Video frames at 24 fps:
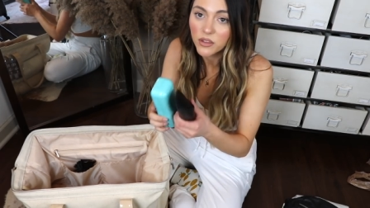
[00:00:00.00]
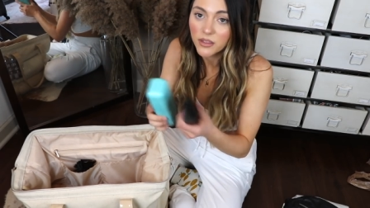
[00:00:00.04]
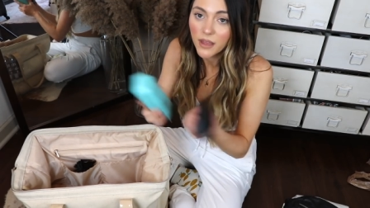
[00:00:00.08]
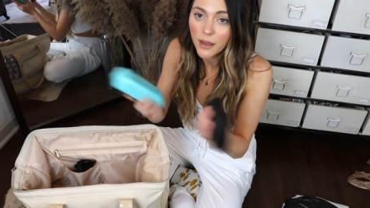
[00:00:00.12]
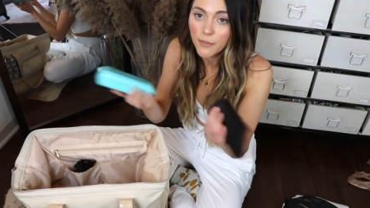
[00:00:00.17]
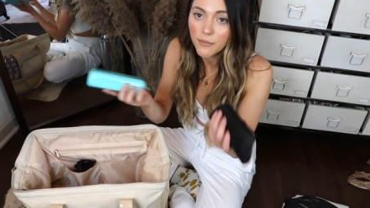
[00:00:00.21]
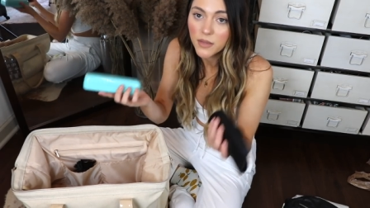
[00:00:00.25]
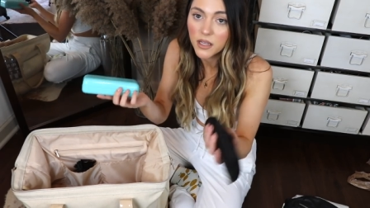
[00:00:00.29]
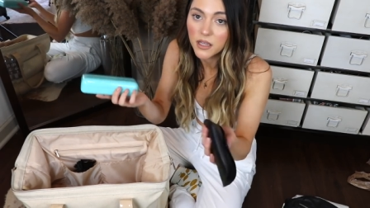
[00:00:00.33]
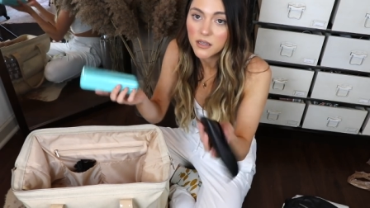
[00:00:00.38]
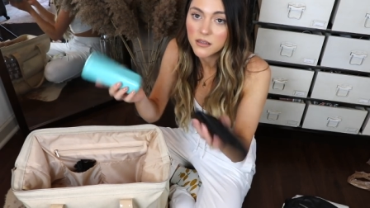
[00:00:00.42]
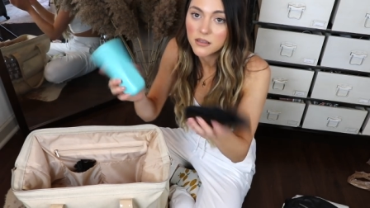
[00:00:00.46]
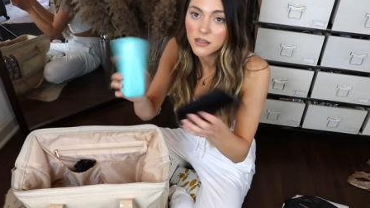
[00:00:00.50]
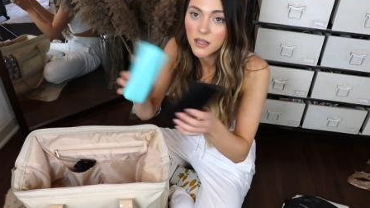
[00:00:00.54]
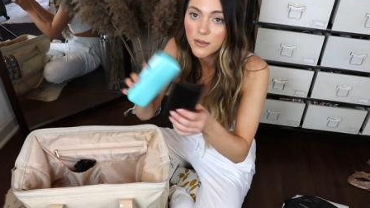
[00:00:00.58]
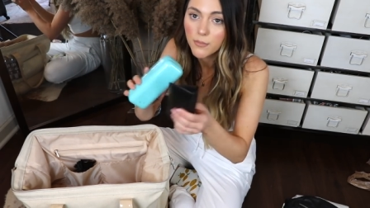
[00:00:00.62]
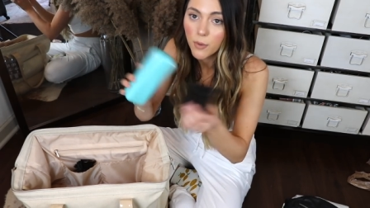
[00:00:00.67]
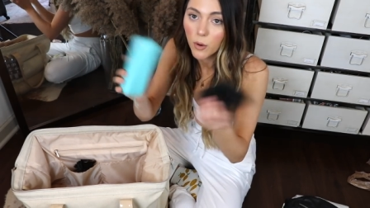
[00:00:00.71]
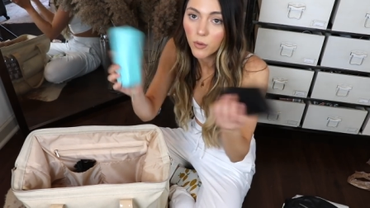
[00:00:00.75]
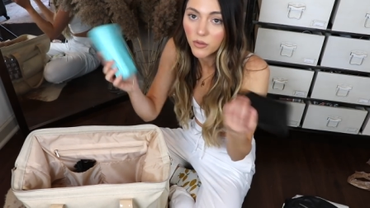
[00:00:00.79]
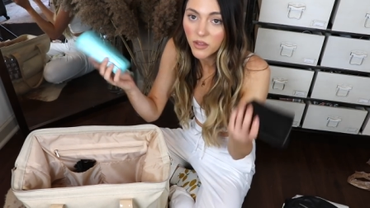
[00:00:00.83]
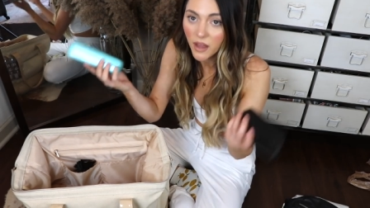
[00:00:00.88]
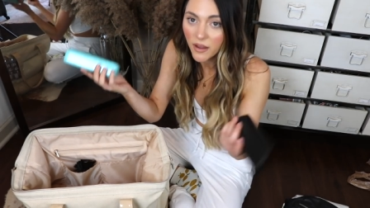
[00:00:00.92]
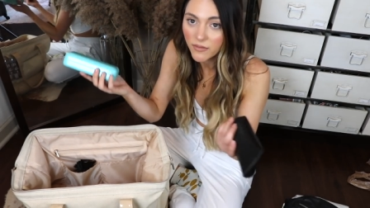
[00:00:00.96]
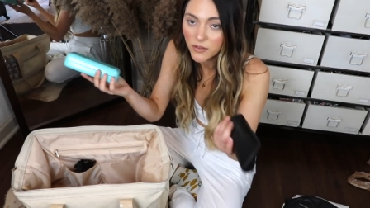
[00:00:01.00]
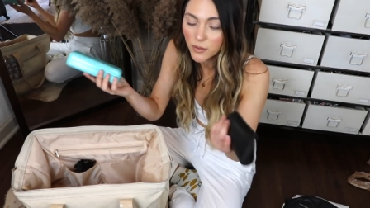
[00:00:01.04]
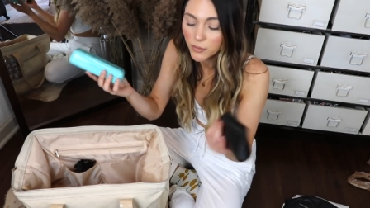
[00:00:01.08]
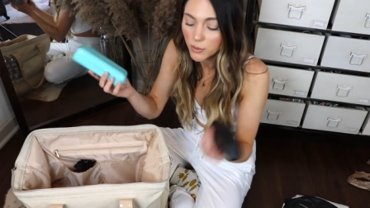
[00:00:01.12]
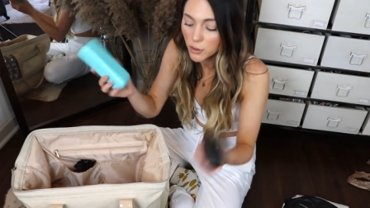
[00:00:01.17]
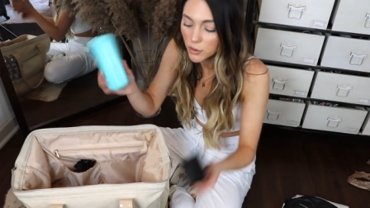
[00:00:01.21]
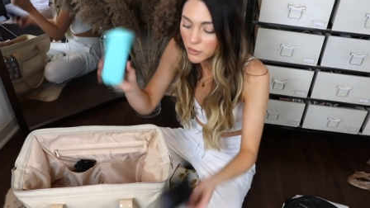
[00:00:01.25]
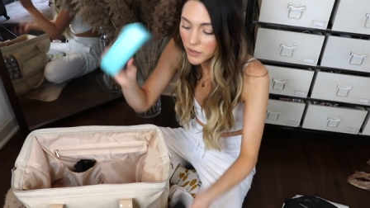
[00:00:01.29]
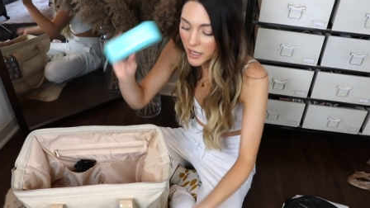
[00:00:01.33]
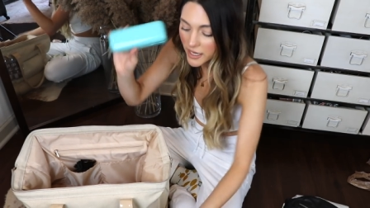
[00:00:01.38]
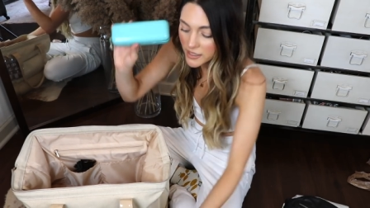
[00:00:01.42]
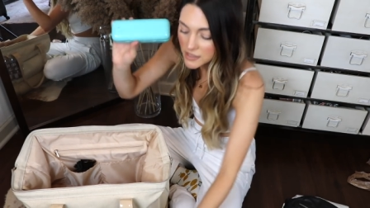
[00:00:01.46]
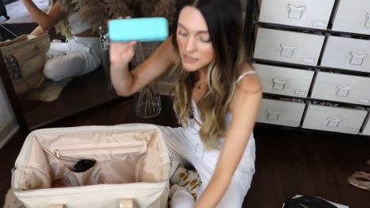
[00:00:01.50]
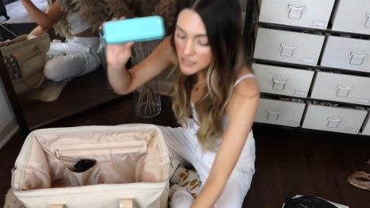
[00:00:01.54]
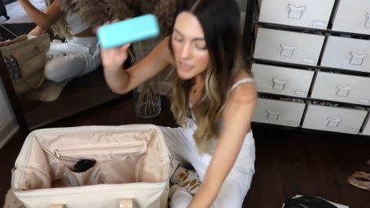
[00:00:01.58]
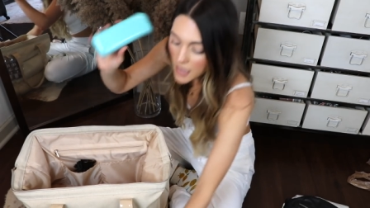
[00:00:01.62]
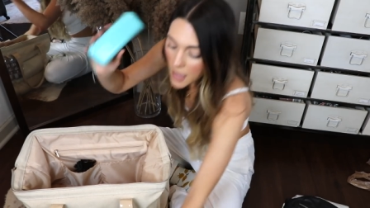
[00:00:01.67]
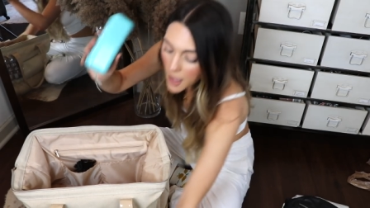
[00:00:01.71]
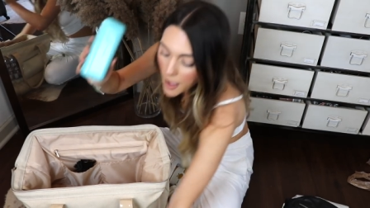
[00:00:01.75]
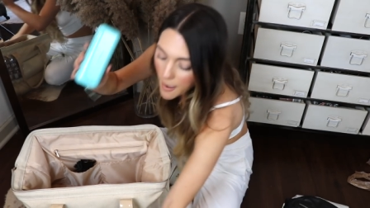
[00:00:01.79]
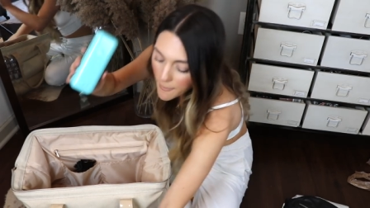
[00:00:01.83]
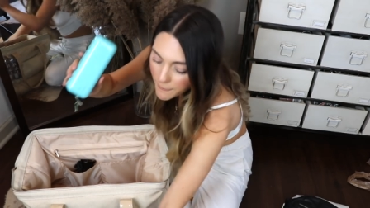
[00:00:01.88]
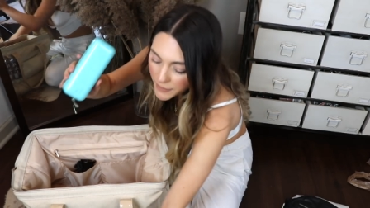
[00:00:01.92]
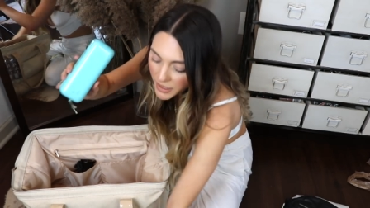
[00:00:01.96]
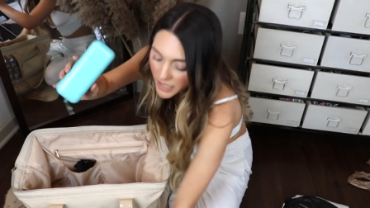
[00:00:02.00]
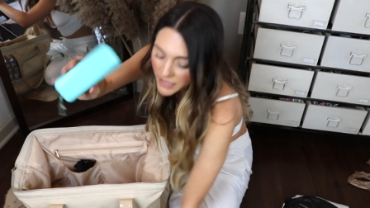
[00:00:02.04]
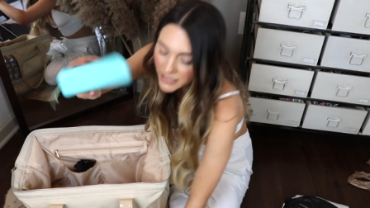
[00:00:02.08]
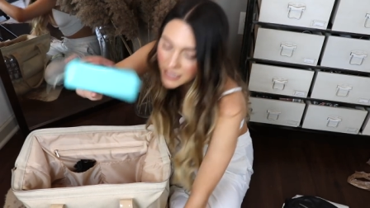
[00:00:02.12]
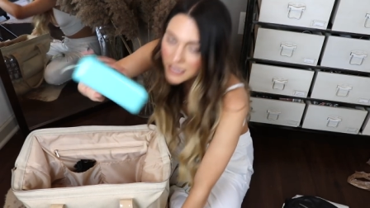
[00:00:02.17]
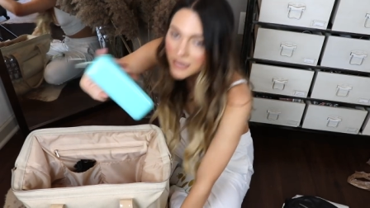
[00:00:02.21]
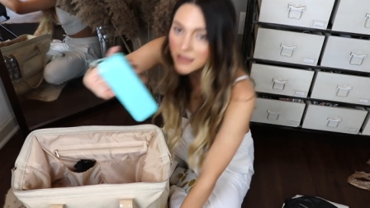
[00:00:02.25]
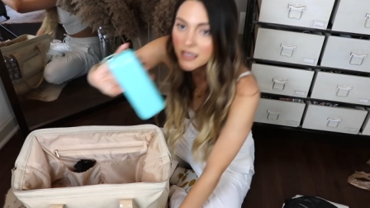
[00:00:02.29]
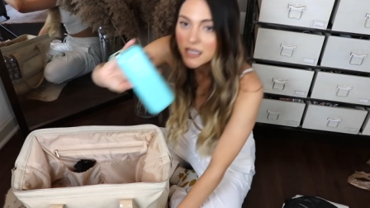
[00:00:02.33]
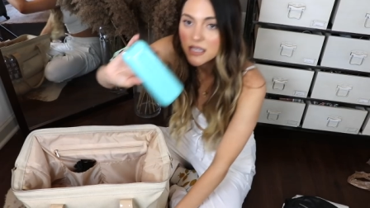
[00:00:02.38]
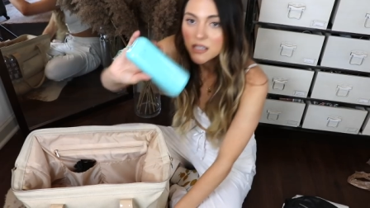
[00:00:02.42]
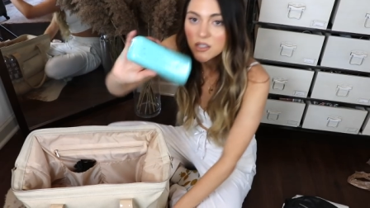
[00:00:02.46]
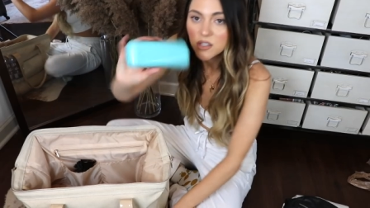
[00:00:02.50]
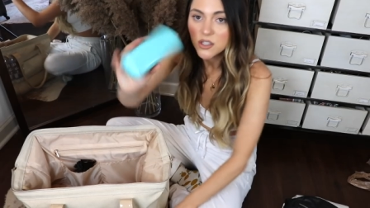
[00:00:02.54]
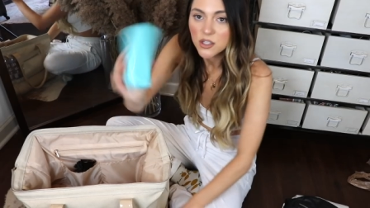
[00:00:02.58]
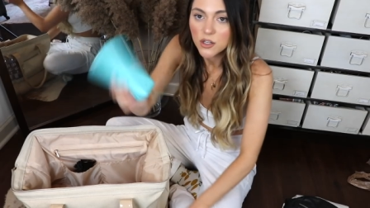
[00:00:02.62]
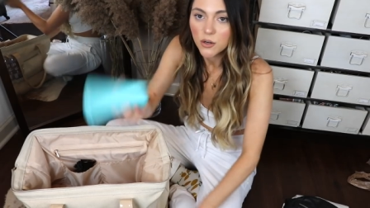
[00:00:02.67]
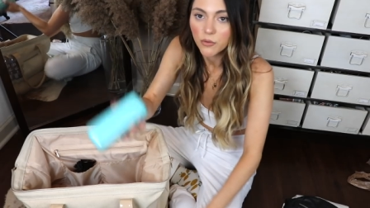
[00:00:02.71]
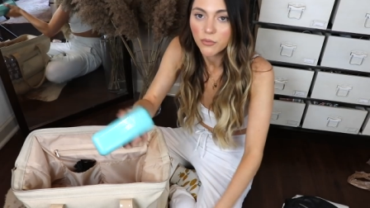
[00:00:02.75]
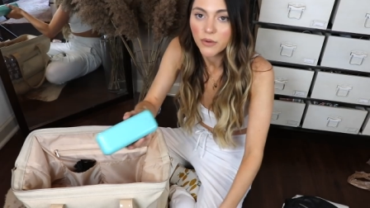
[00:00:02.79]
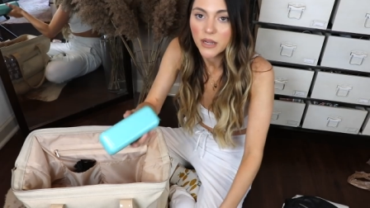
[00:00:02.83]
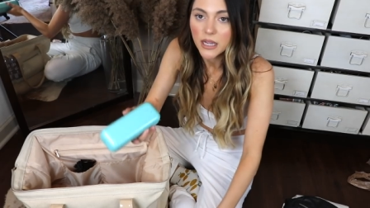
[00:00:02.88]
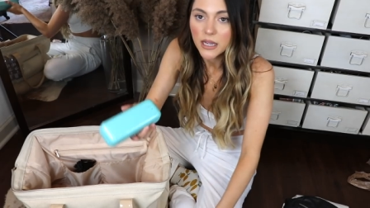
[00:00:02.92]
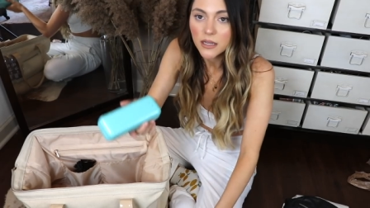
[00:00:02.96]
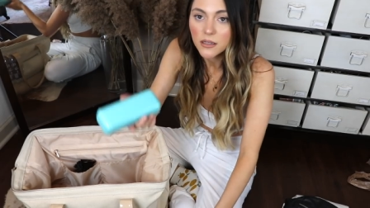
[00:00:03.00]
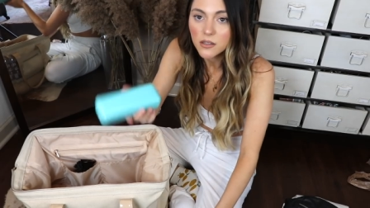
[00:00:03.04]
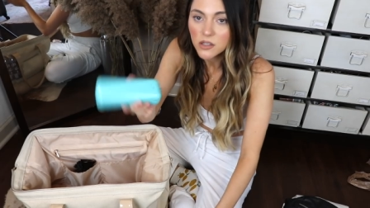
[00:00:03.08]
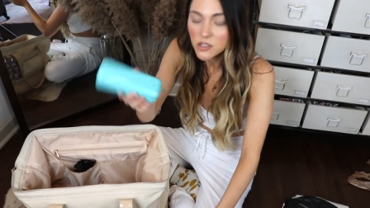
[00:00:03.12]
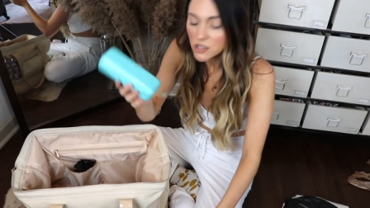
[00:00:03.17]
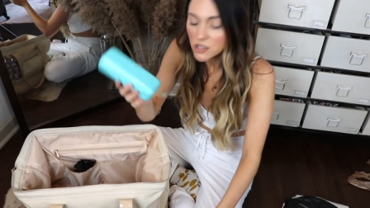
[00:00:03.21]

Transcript: of them because they both have the blue lights, but I need these to read,